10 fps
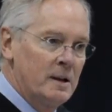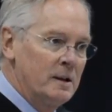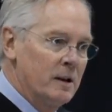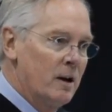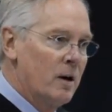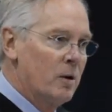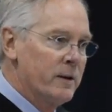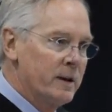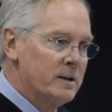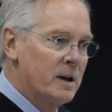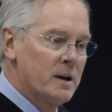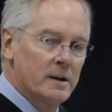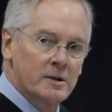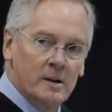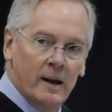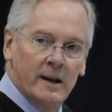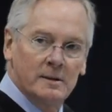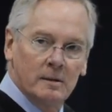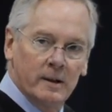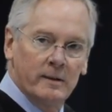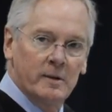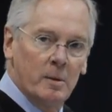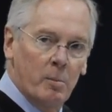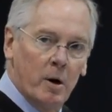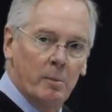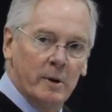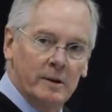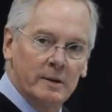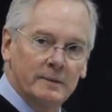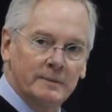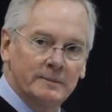you know that dogs like to live in the moment.